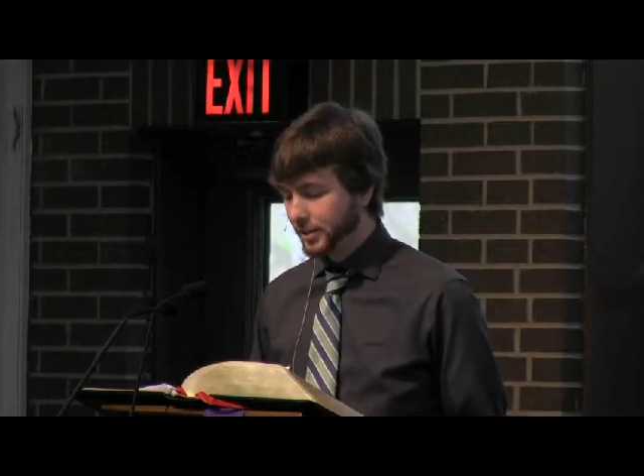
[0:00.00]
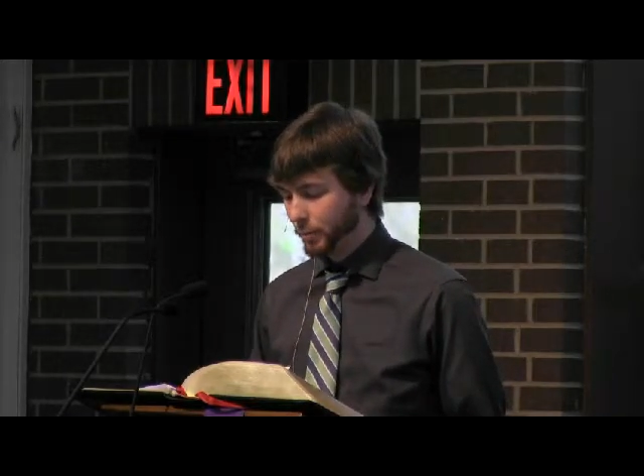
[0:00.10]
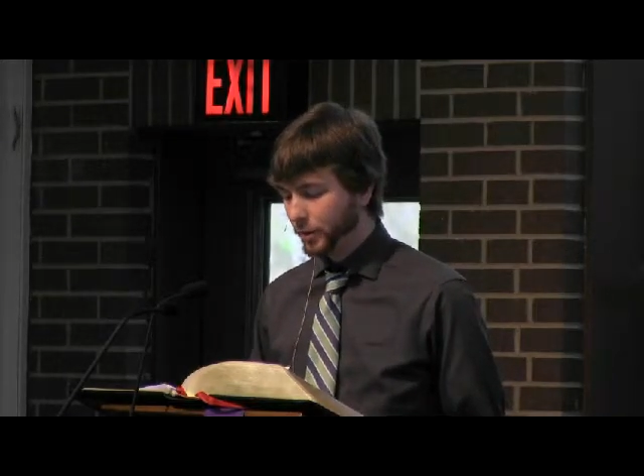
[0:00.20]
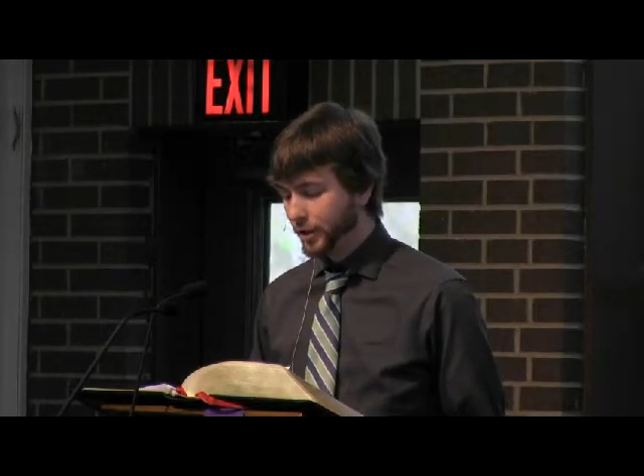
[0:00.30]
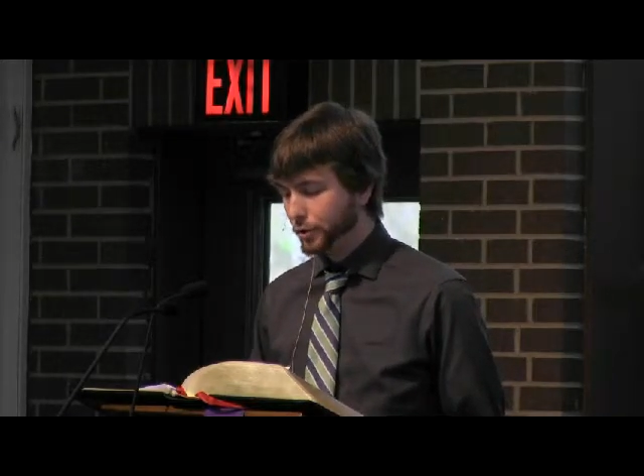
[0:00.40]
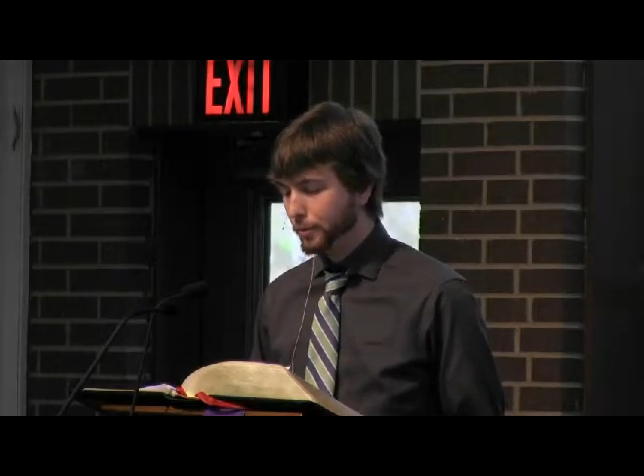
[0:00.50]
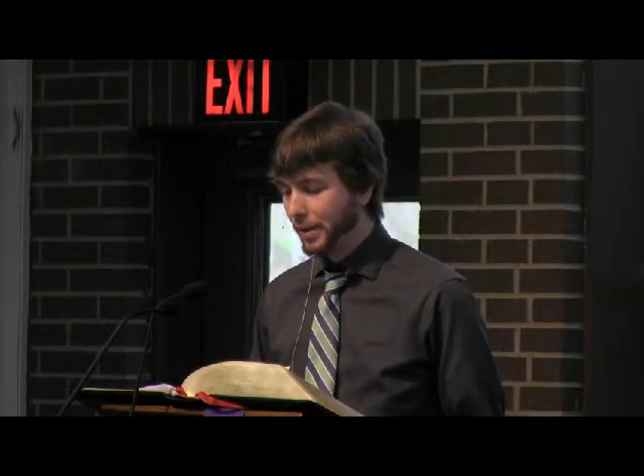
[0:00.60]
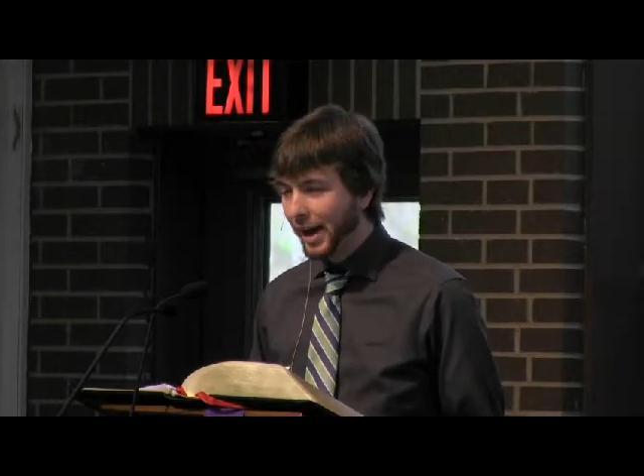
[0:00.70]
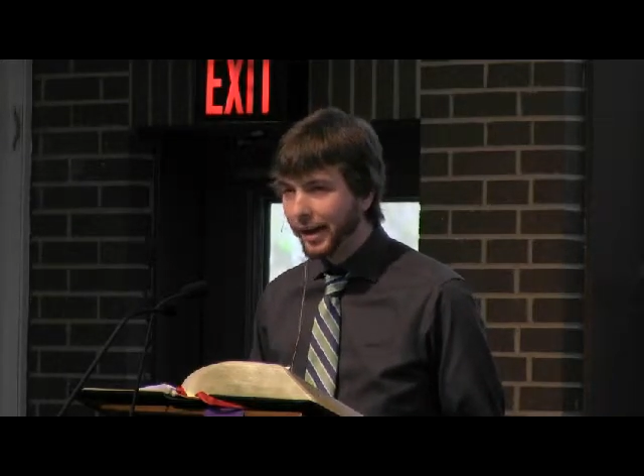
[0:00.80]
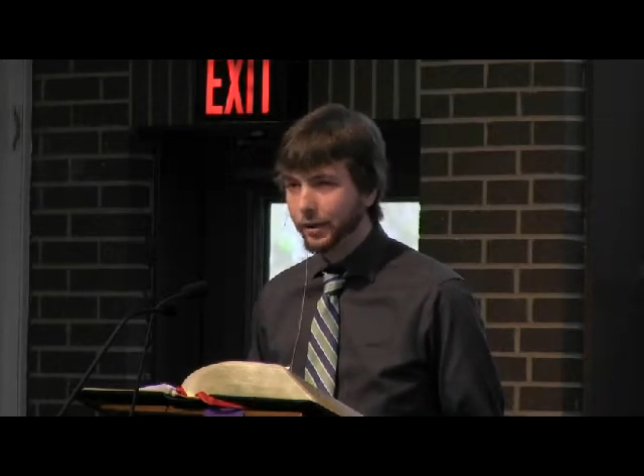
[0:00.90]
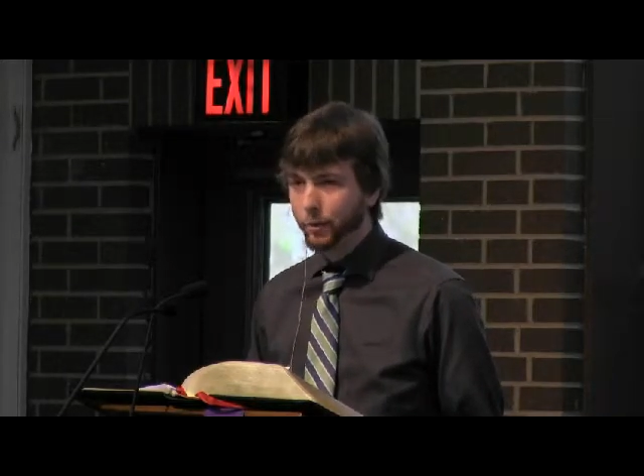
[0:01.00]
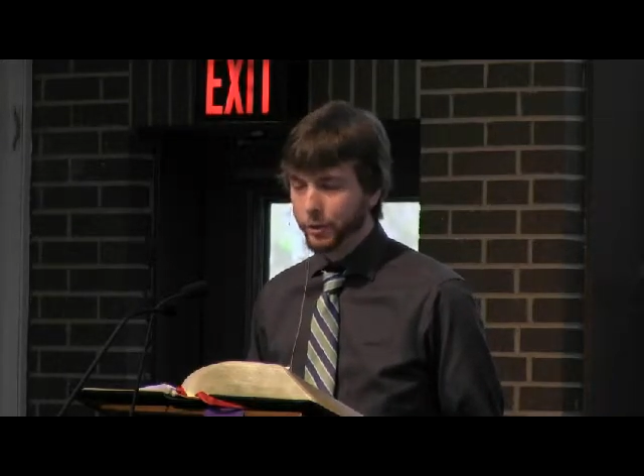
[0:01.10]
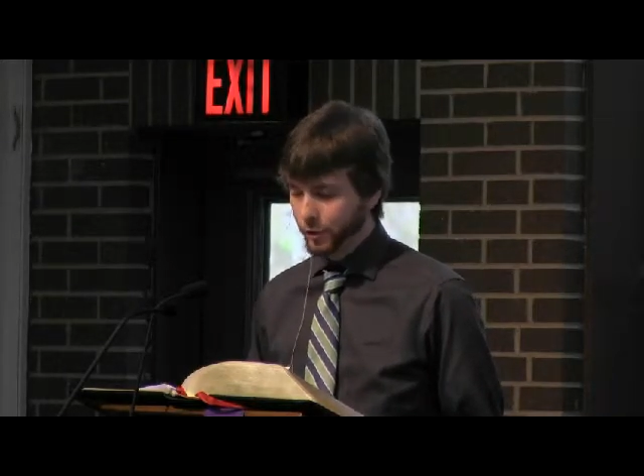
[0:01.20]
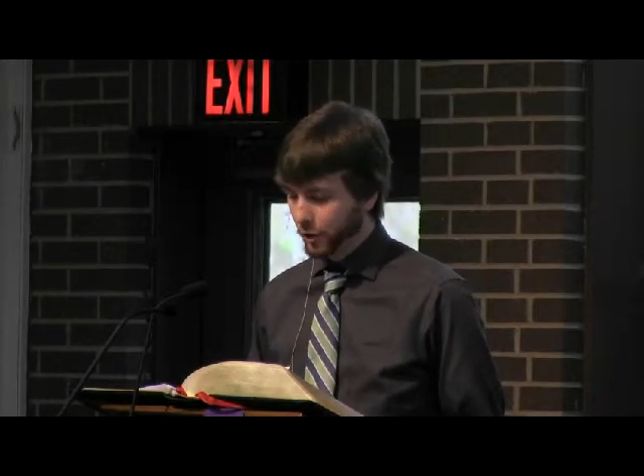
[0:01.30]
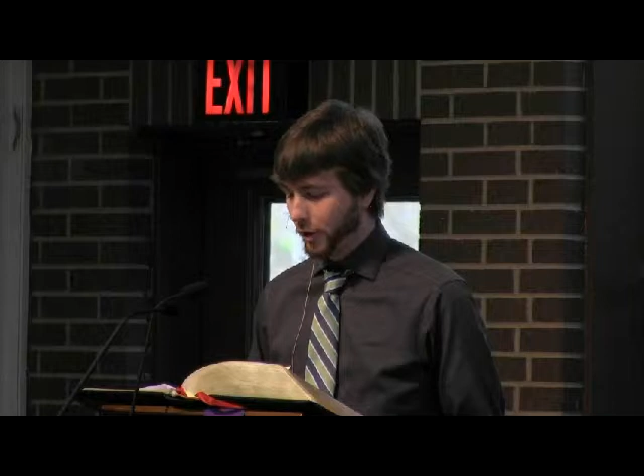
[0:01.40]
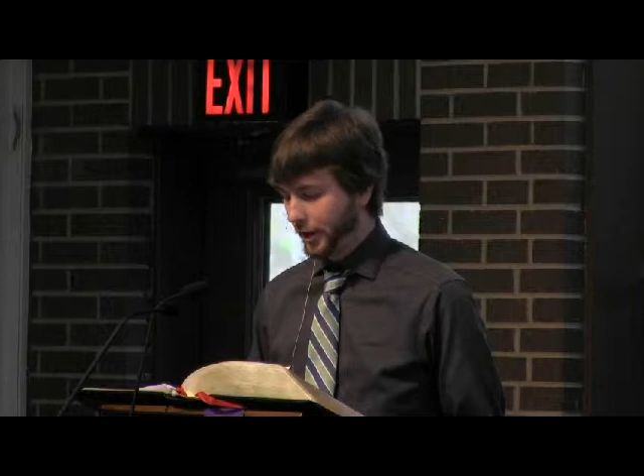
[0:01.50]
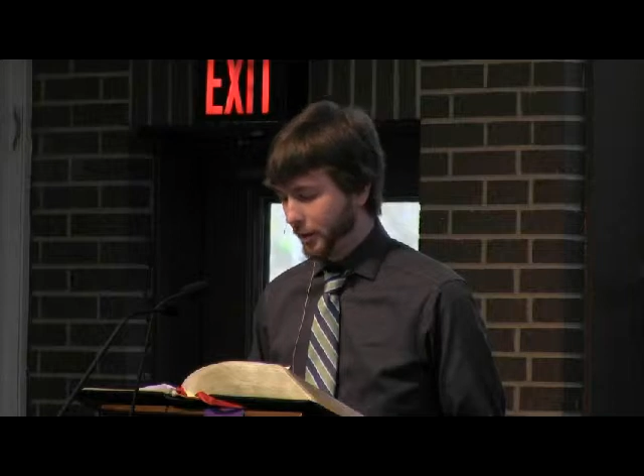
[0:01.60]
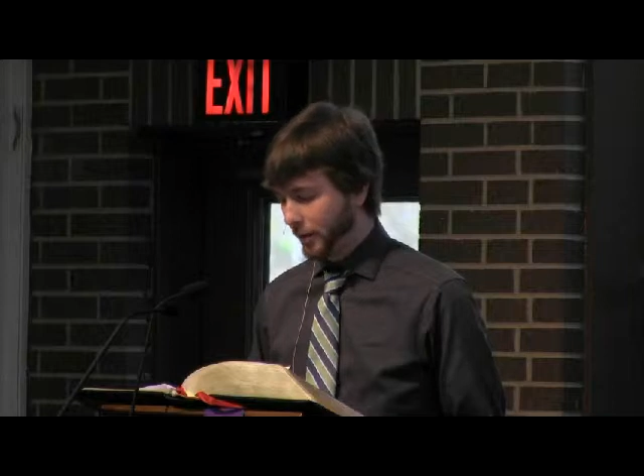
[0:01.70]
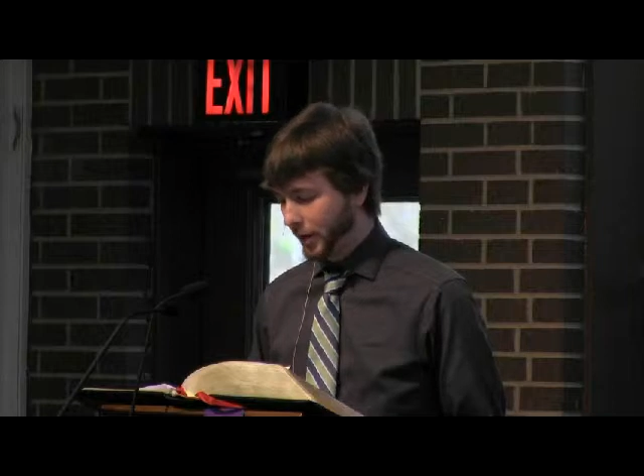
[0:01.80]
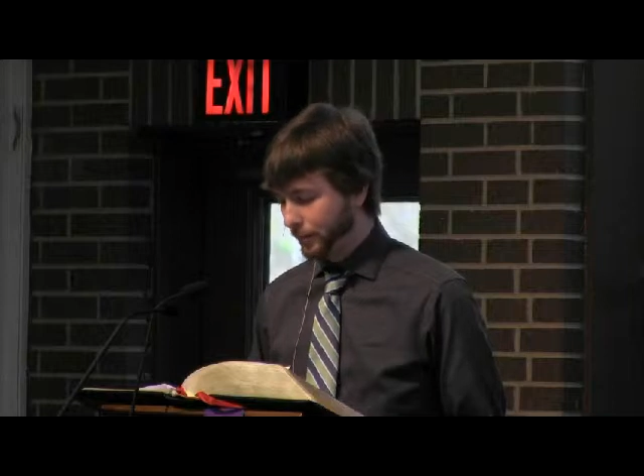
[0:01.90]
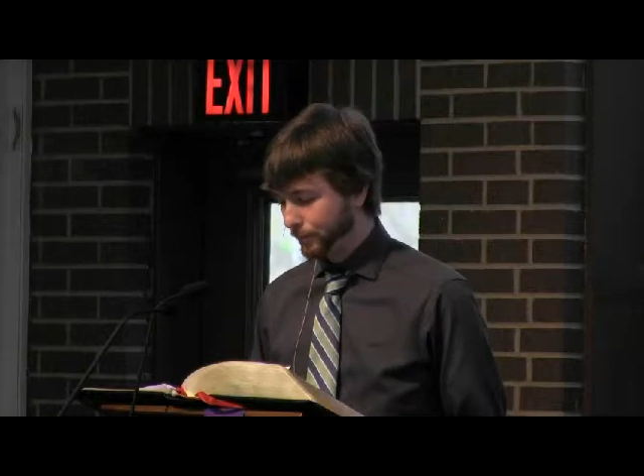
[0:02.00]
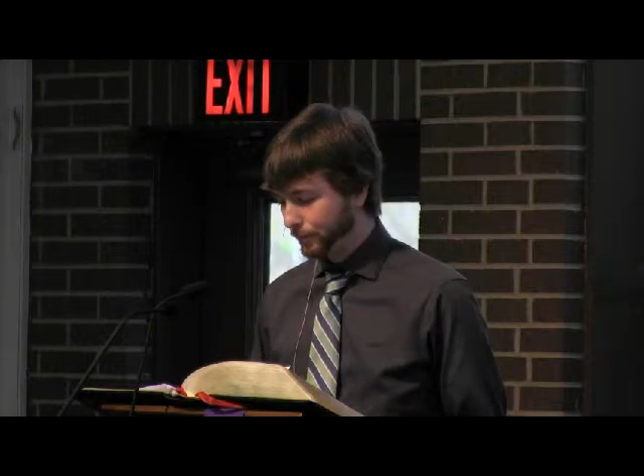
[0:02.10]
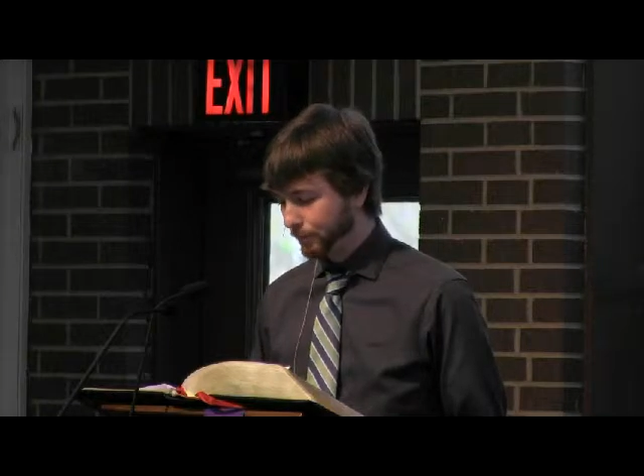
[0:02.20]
someone that you might know what you're talking about.